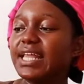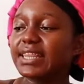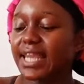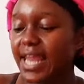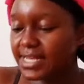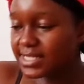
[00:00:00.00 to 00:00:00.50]

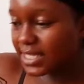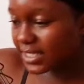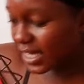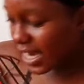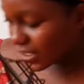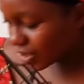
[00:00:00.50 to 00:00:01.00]
the next thing
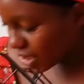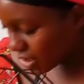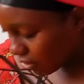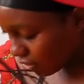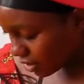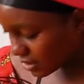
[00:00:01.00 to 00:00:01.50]
that I actually
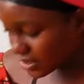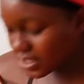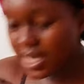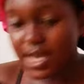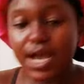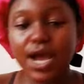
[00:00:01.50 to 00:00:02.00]
got
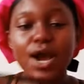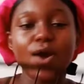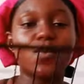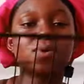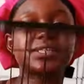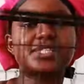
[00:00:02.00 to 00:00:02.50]

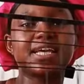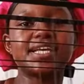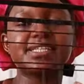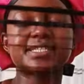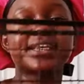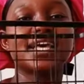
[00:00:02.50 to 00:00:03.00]
was
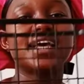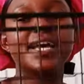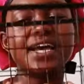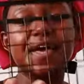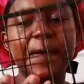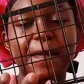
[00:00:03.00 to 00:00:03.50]
this
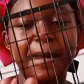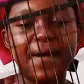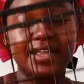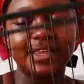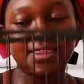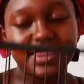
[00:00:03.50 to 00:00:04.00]

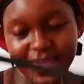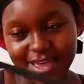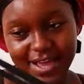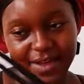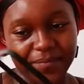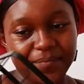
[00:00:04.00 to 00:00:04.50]

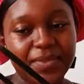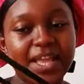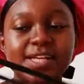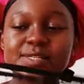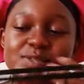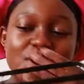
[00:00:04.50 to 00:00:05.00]
thing.
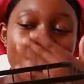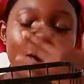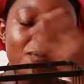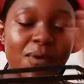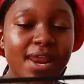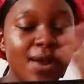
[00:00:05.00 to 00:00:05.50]

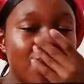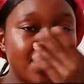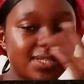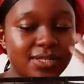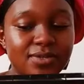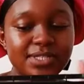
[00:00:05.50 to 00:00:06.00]
So what I
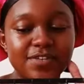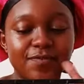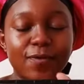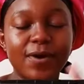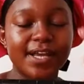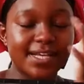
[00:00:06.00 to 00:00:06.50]
want to use it
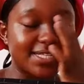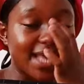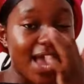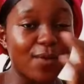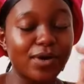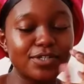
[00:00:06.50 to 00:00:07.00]
for is
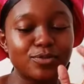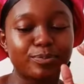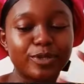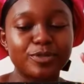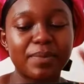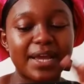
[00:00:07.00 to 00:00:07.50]
I want to
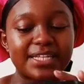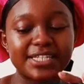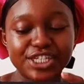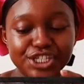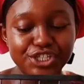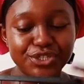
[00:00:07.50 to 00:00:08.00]
put my
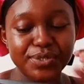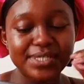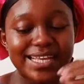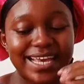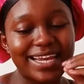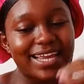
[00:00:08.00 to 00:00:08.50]

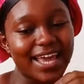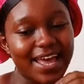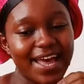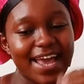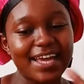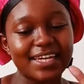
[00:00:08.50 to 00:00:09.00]
tissues in here
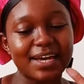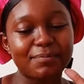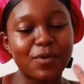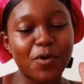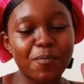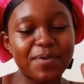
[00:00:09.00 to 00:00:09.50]
and
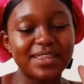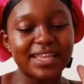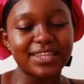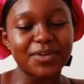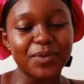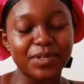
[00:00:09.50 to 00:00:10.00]
I'm hoping
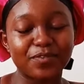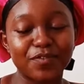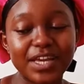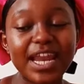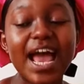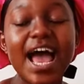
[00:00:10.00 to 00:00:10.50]
that they will
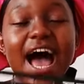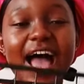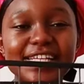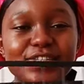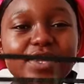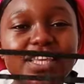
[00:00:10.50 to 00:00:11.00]
fit. I
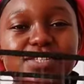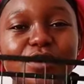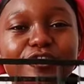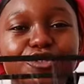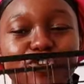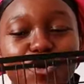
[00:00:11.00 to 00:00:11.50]
saw this
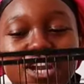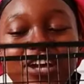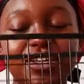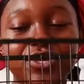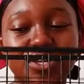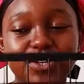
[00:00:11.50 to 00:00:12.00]
on
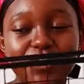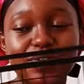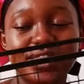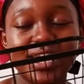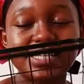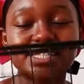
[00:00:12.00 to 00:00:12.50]
Joanna
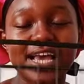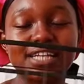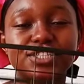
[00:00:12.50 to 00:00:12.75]
Kinuthia's